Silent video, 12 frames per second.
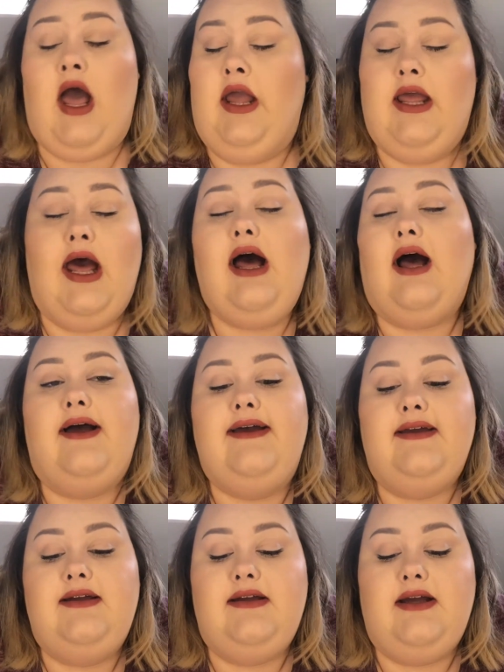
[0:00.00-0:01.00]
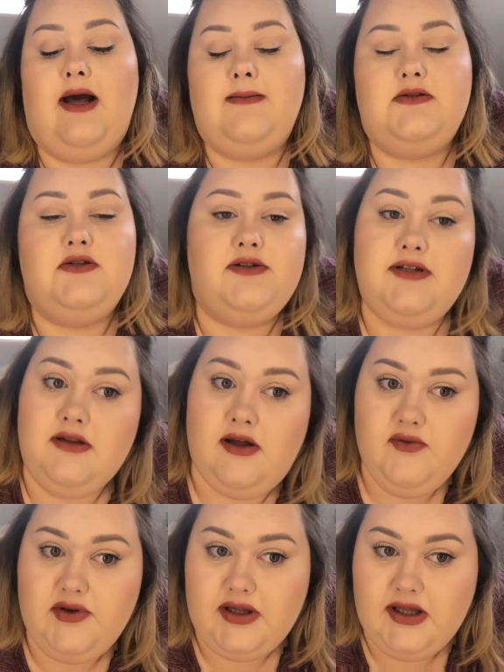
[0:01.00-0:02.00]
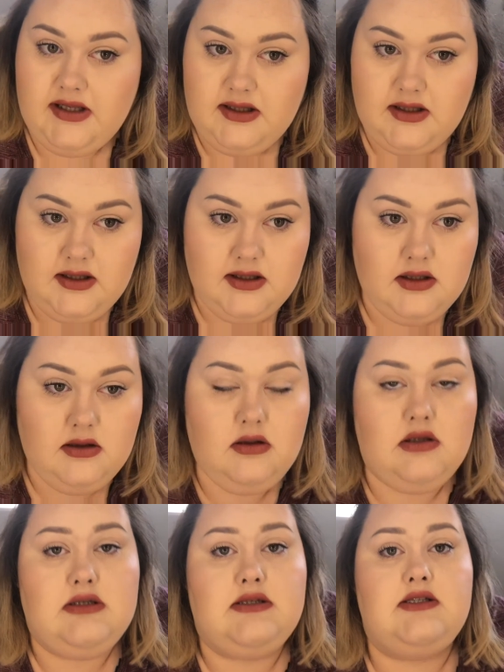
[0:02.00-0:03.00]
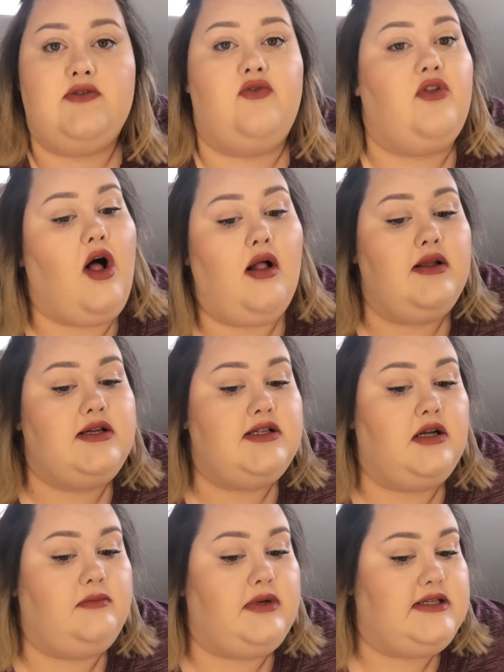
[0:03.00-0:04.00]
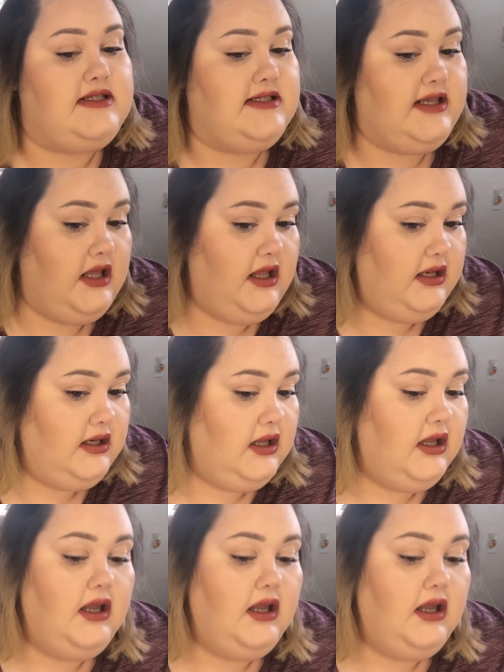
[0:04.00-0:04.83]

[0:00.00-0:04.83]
Yeah, I absolutely love it. It looks flawless on my skin.